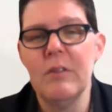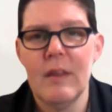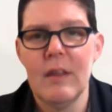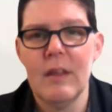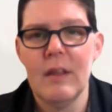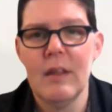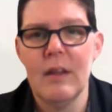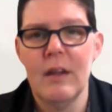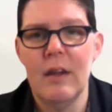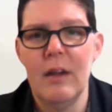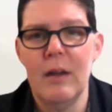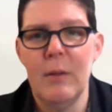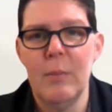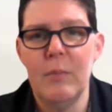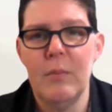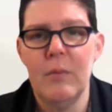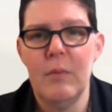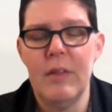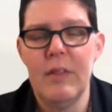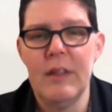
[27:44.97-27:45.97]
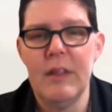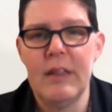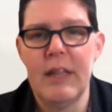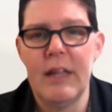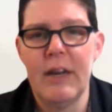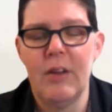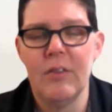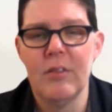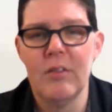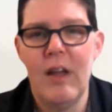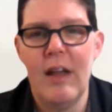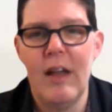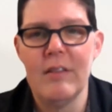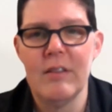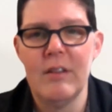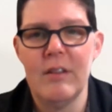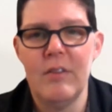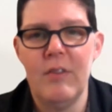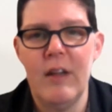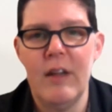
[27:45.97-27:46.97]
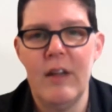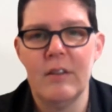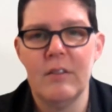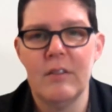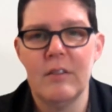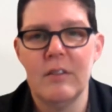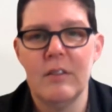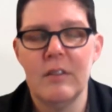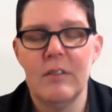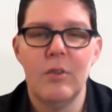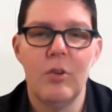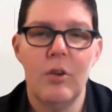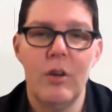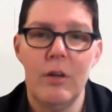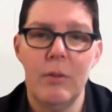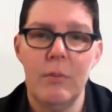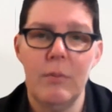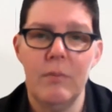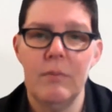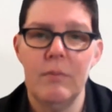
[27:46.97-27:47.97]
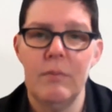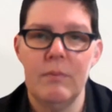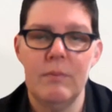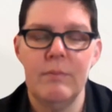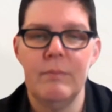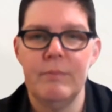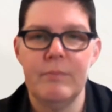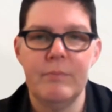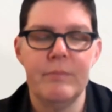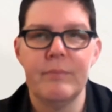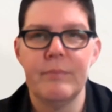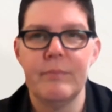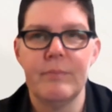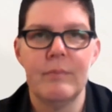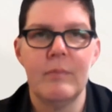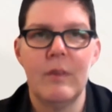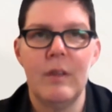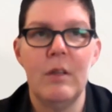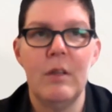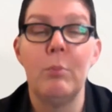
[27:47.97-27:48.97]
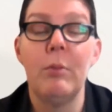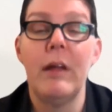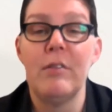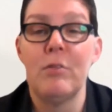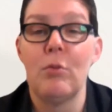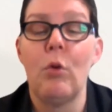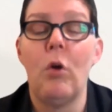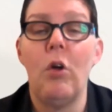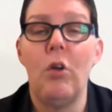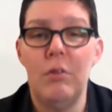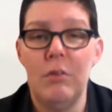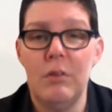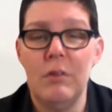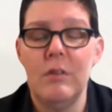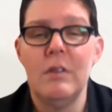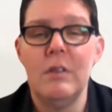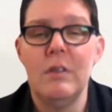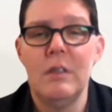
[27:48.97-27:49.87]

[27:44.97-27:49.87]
I think that also has an effect or it plays a role.